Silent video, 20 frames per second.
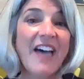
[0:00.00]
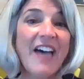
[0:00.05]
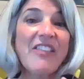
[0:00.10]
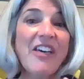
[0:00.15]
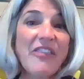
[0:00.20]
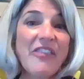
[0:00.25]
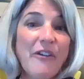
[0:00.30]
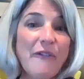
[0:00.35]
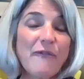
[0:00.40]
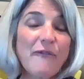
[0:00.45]
and
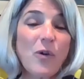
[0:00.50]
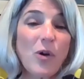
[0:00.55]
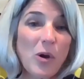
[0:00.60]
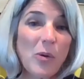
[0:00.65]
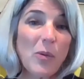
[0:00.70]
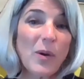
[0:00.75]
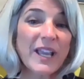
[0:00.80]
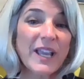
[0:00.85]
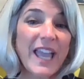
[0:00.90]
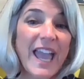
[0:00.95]
that the
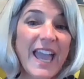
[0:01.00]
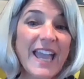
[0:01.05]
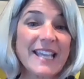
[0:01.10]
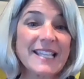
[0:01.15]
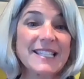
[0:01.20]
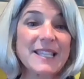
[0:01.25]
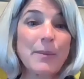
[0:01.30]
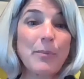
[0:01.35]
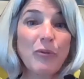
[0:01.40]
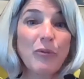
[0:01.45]
401k
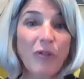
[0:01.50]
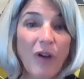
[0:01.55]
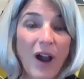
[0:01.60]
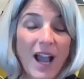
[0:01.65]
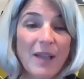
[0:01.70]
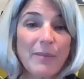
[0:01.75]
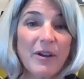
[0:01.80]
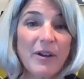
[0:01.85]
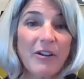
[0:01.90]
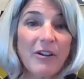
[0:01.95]
is the
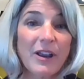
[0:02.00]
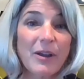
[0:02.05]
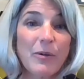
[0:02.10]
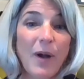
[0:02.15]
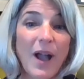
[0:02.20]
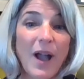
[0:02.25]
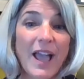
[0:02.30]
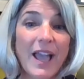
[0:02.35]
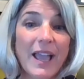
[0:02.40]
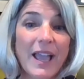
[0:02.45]
primary
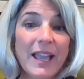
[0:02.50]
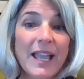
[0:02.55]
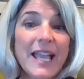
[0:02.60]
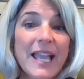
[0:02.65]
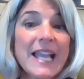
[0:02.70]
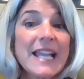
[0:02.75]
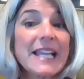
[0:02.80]
way,